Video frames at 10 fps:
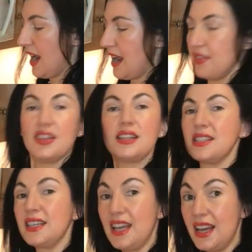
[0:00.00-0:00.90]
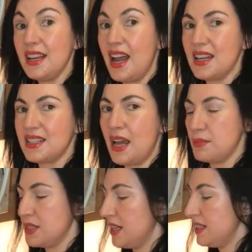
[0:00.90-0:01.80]
And this again has
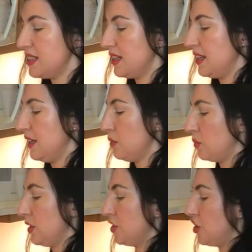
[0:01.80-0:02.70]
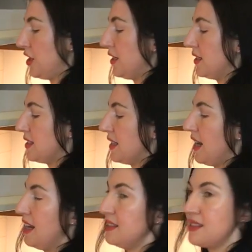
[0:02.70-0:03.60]
capsaicin in it, which is an
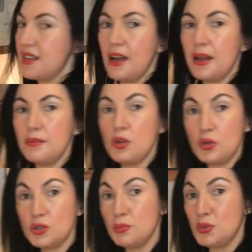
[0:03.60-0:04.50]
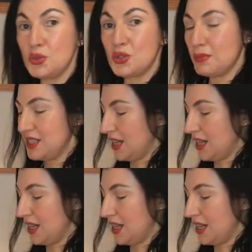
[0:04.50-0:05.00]
enzyme known to boost your